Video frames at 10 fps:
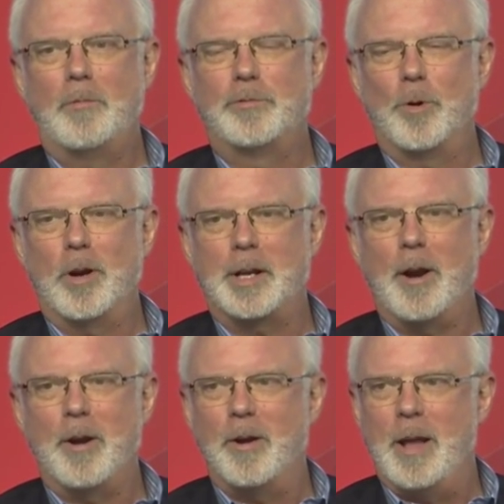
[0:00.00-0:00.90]
for a
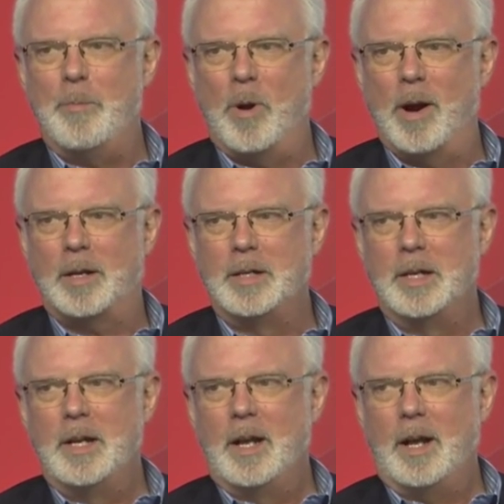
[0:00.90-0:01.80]
carrier embark
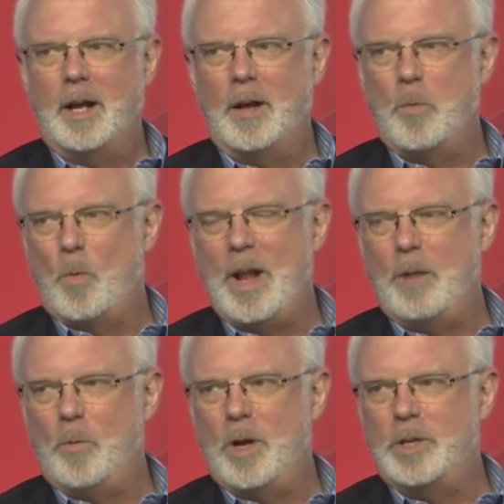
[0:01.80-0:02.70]
when
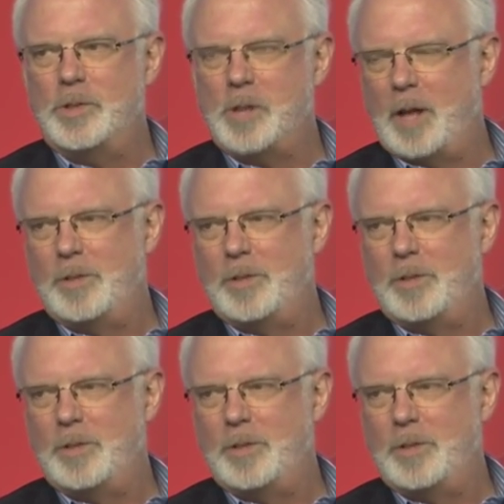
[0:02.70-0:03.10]
it was